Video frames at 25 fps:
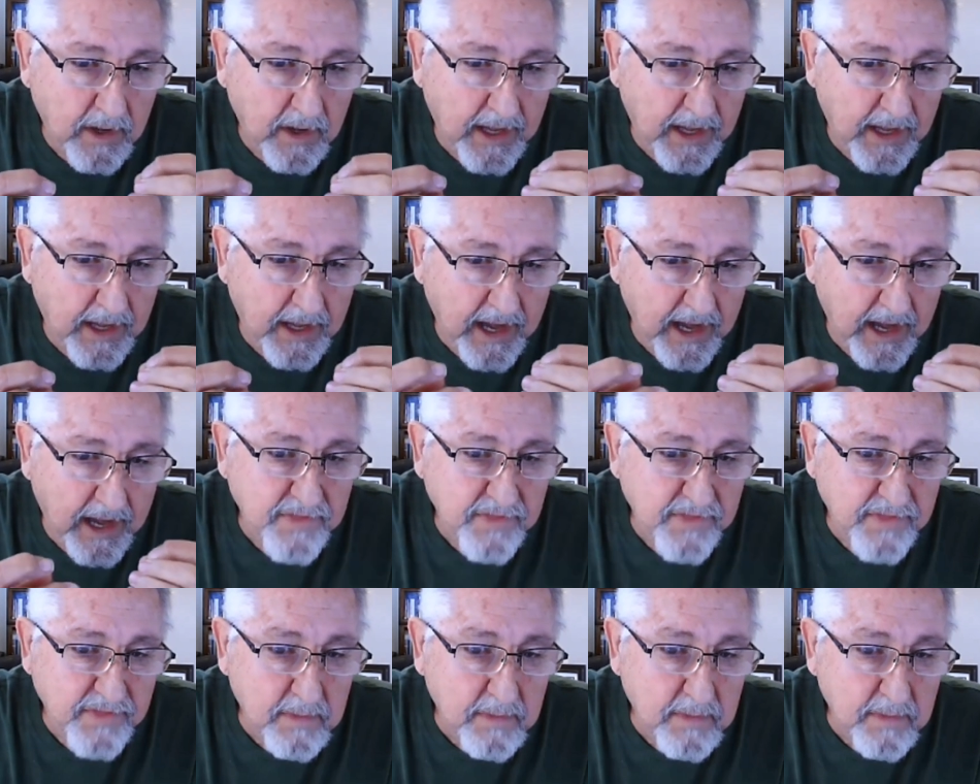give
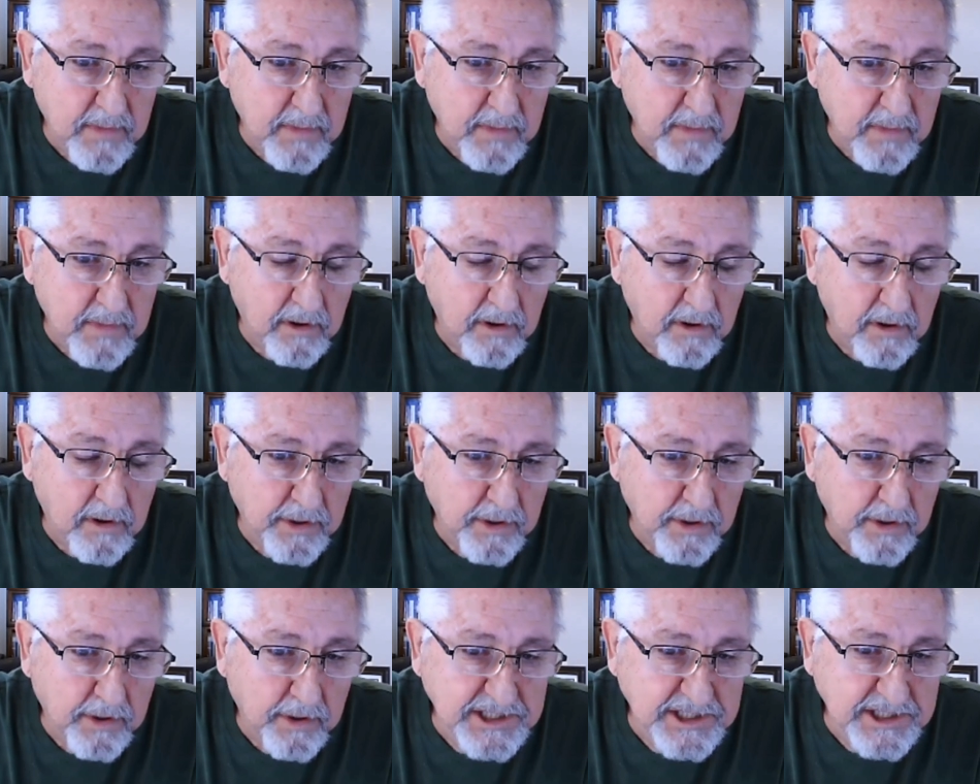them a better
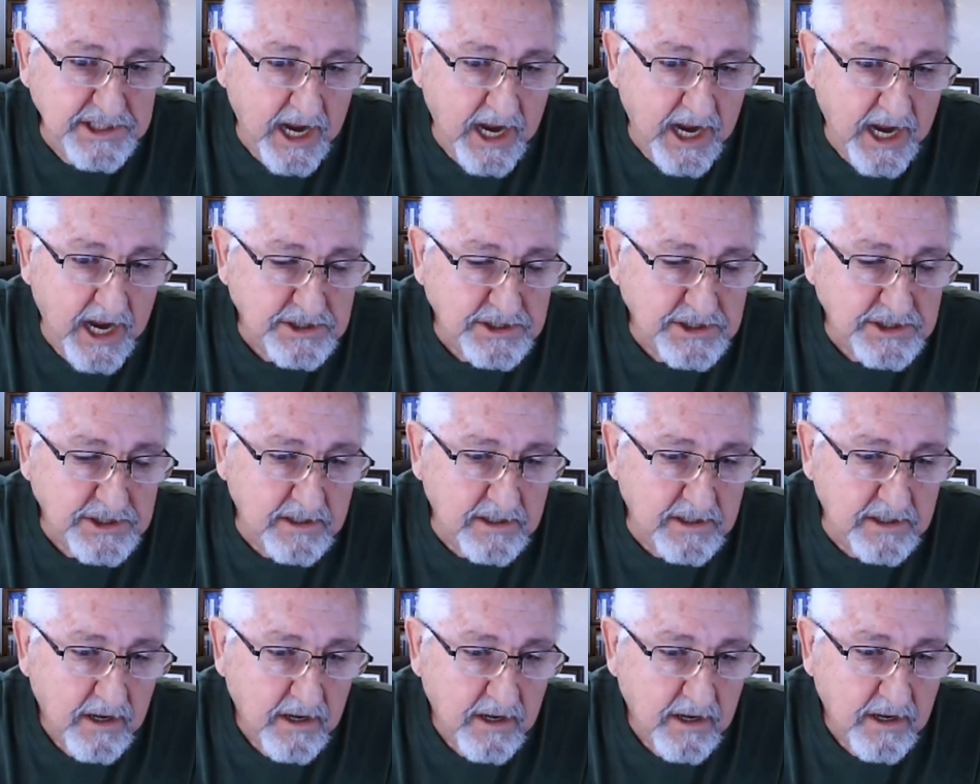
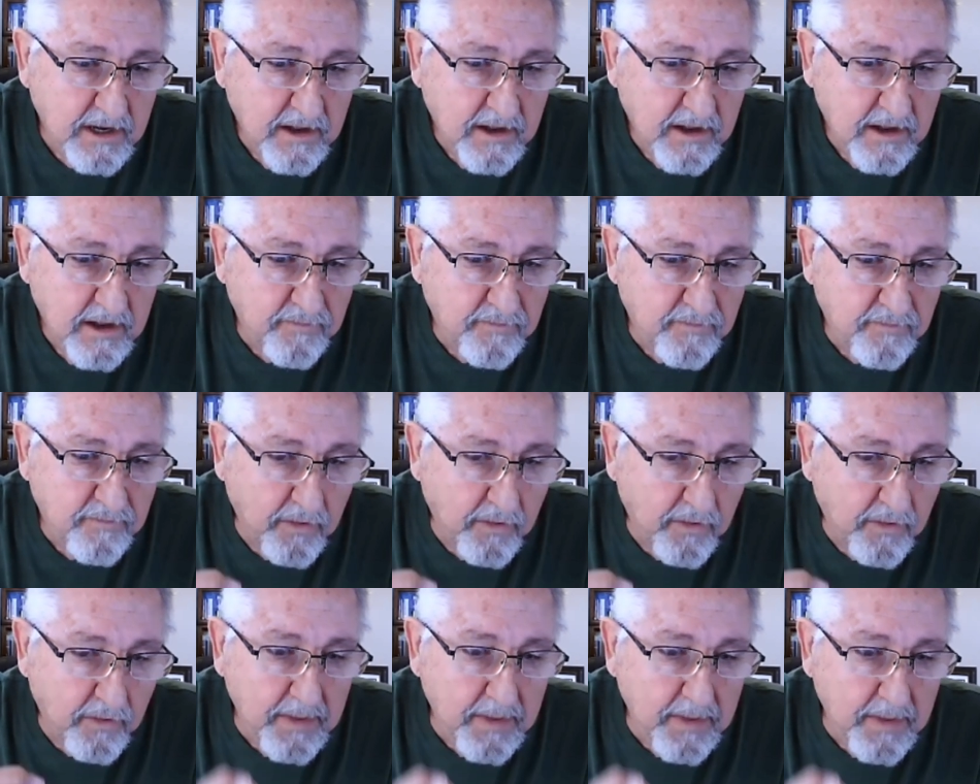appreciation for
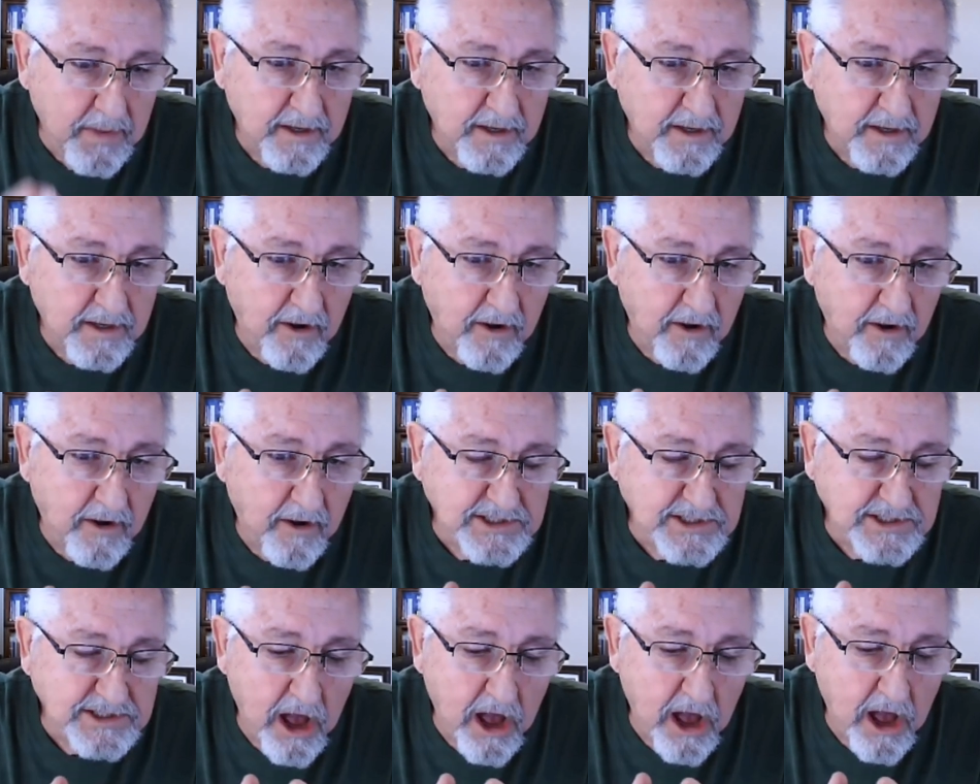the
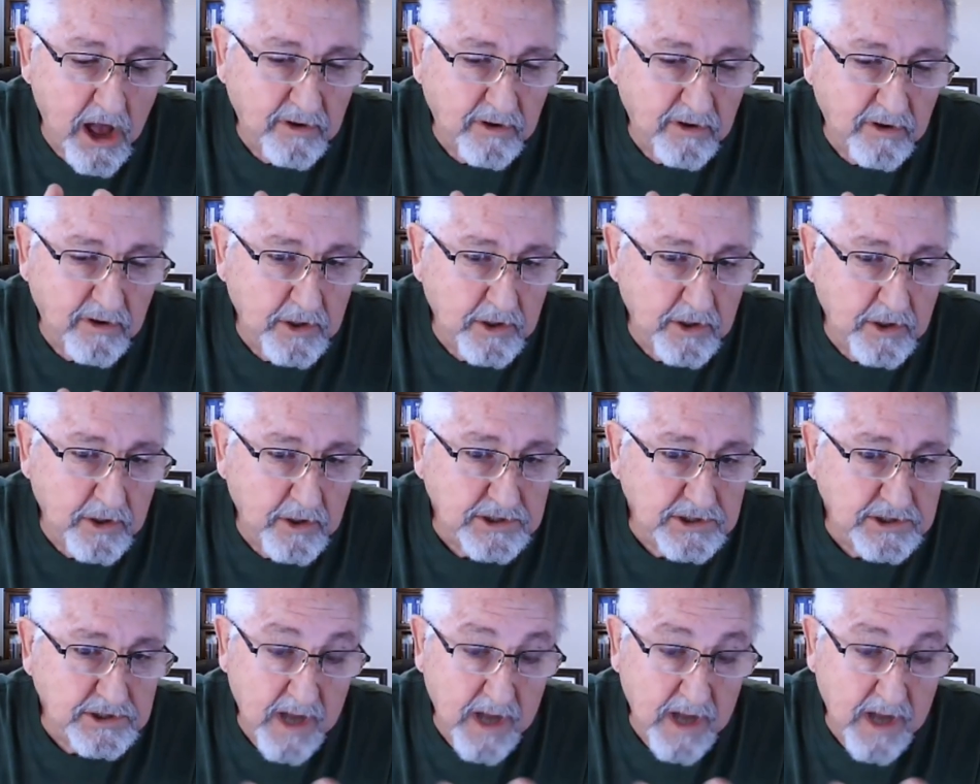military's contribution.